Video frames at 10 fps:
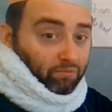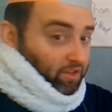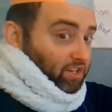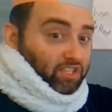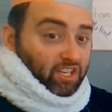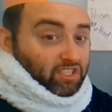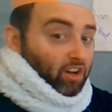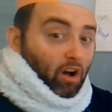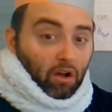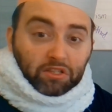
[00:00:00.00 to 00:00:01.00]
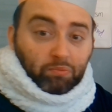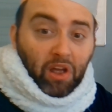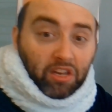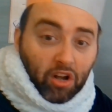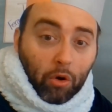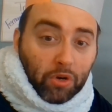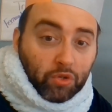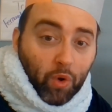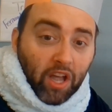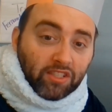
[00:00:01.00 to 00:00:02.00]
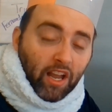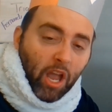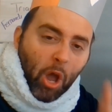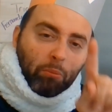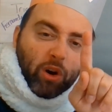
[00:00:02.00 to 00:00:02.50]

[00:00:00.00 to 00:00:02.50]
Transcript: this is the height, depending on which way you say,